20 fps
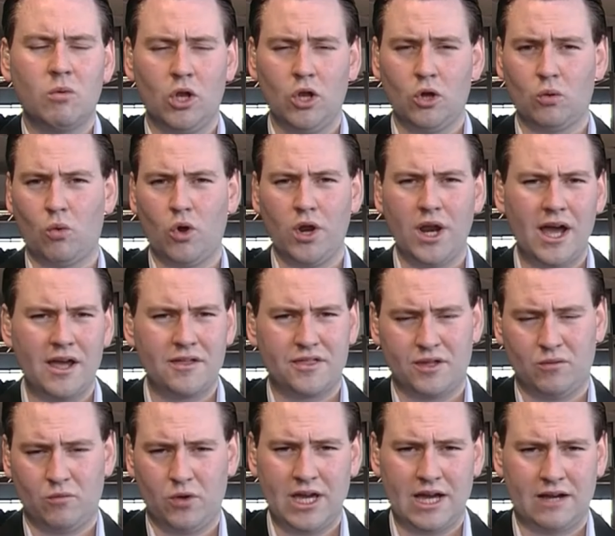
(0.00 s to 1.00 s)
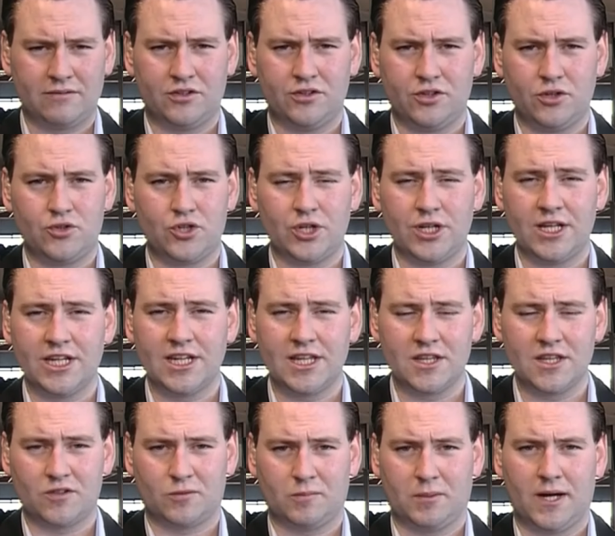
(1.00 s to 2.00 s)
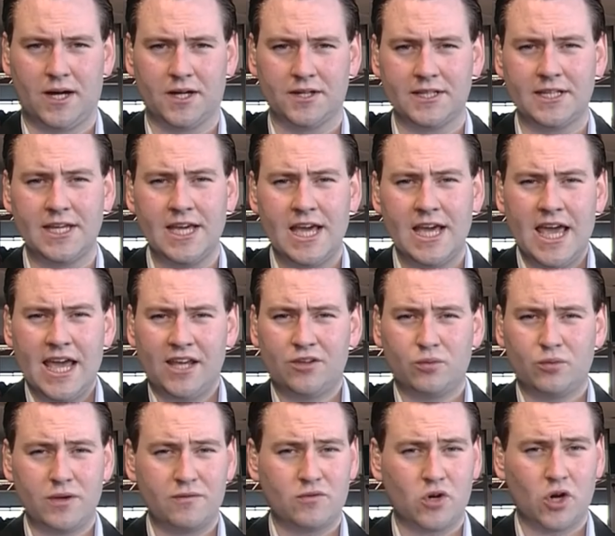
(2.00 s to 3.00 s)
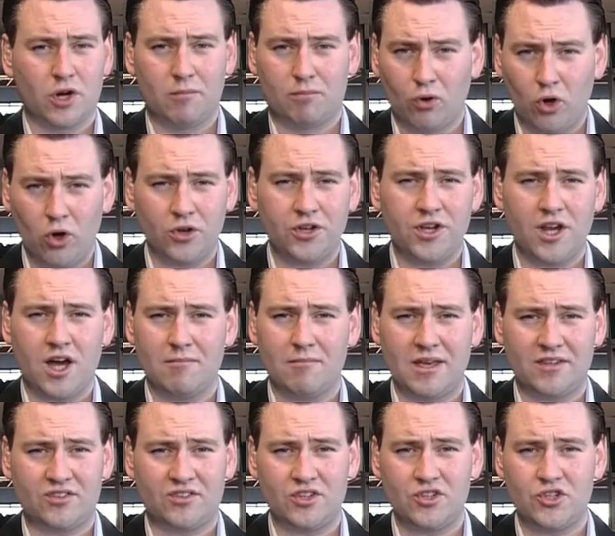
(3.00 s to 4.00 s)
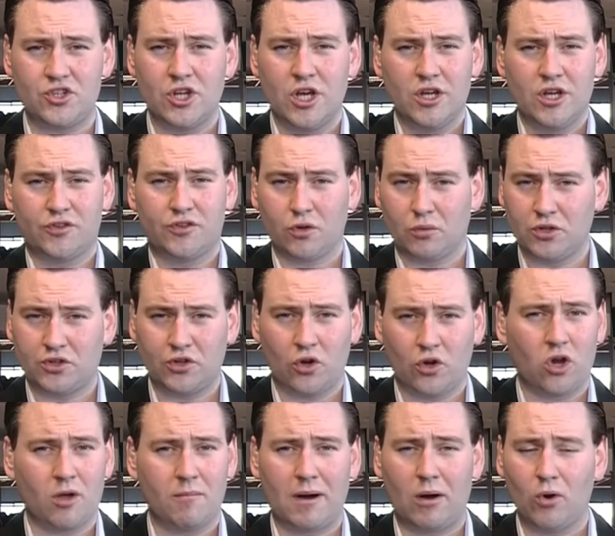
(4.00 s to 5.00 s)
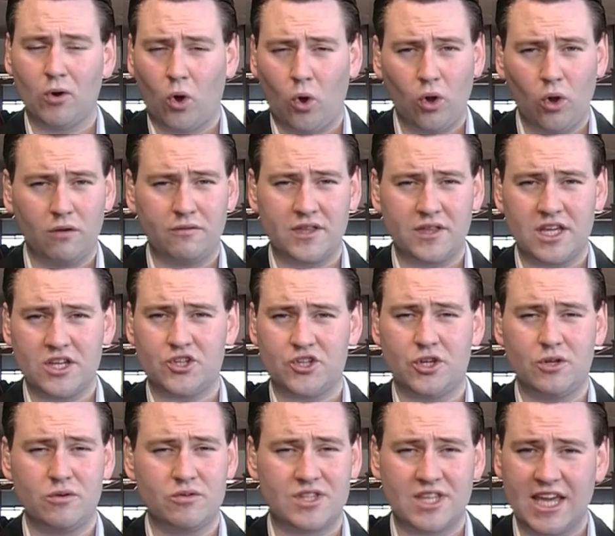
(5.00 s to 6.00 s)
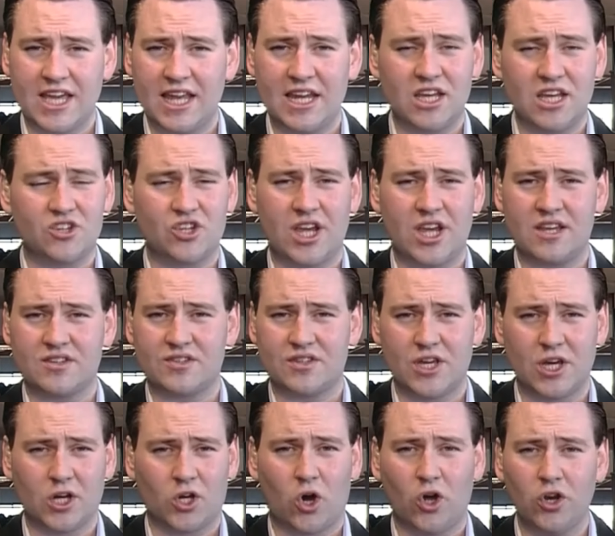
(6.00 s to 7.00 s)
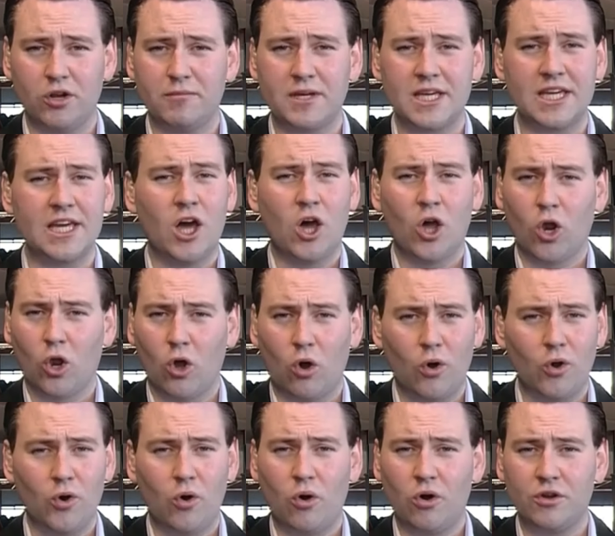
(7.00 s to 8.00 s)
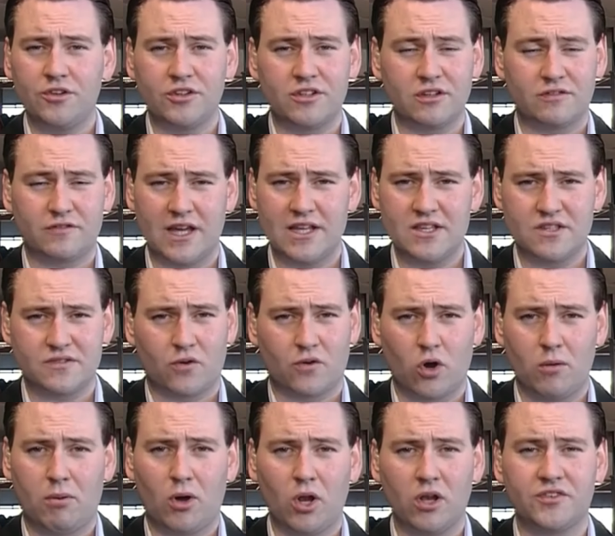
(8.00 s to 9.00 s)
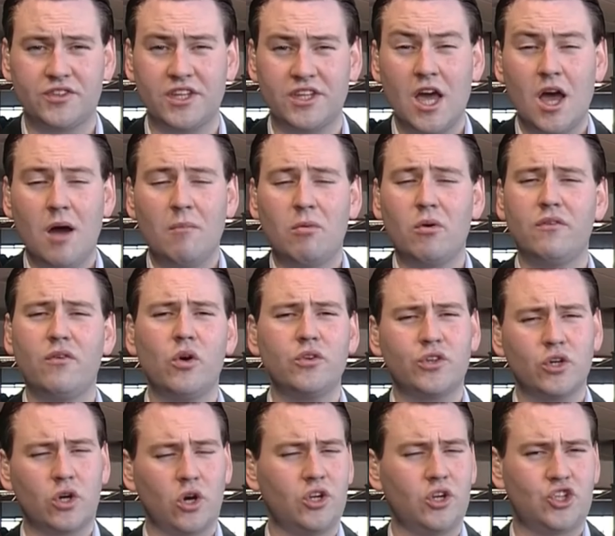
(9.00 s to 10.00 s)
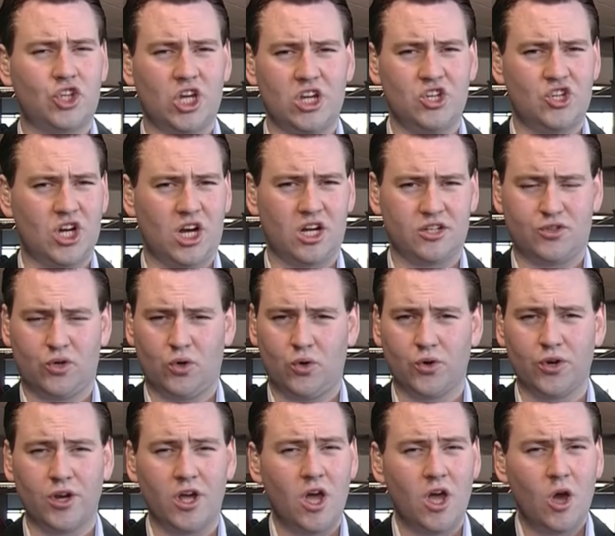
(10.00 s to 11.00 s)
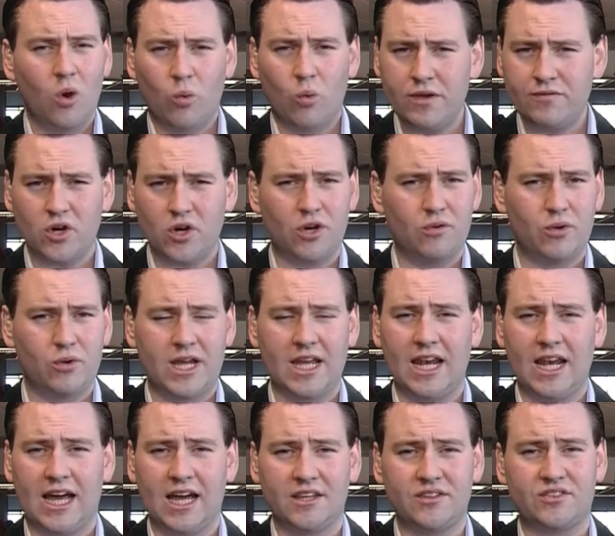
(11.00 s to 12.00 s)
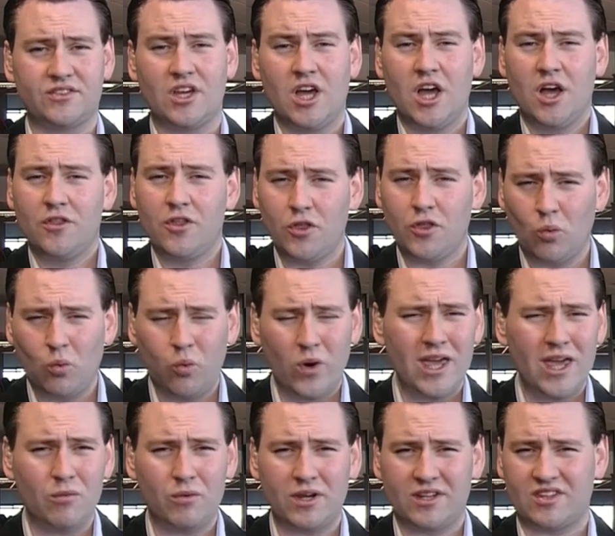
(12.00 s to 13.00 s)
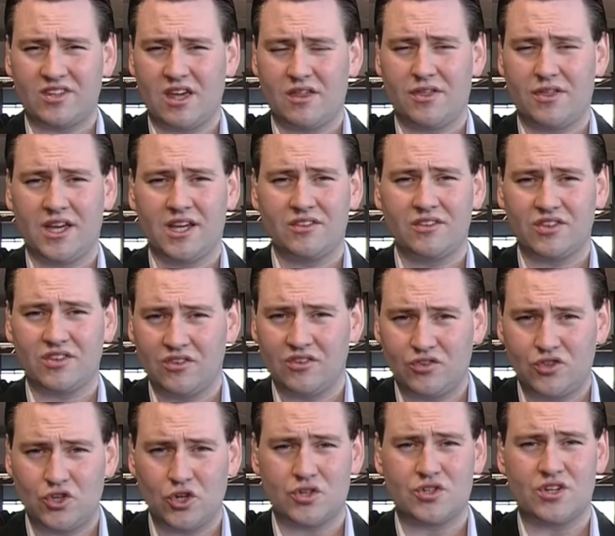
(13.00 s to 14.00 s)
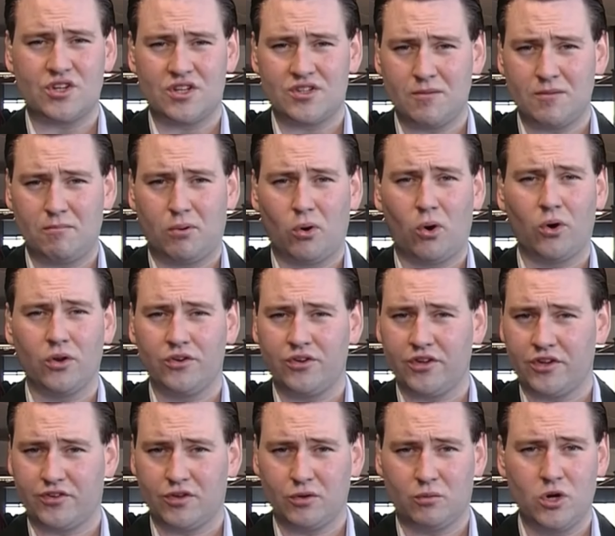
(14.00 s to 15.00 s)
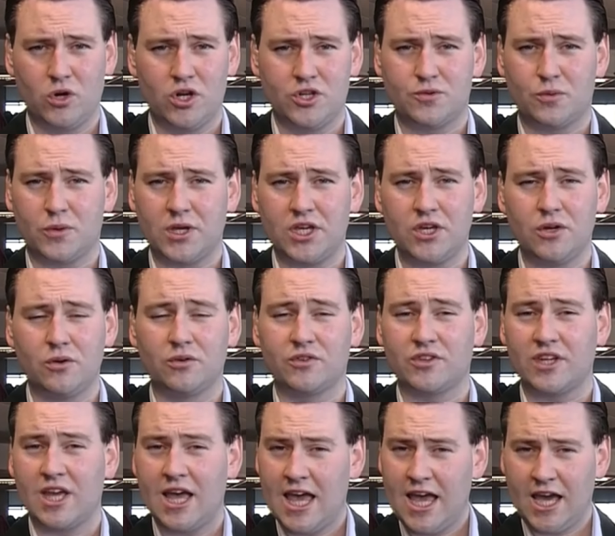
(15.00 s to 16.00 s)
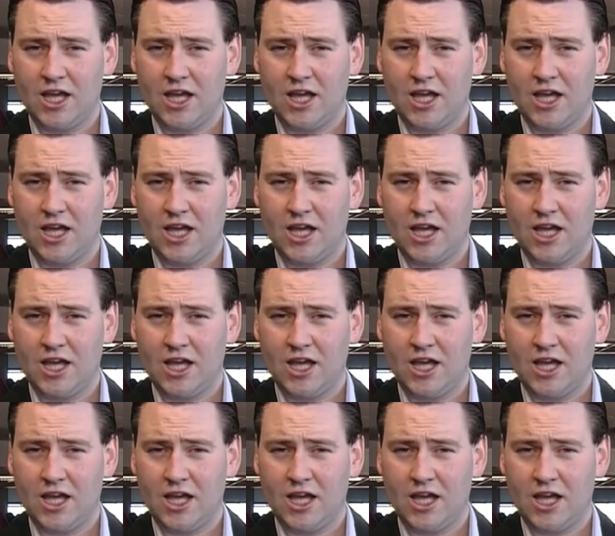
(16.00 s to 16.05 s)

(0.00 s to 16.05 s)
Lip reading: Well, look, what I think we have to do, Julian, in this party is we've got to broaden our message so we talk about all of the issues, the NHS, the economy, law and order, defence, foreign policy, but we've also got to change our tone. We've got to realise that the way we say things is just as important as the words we use.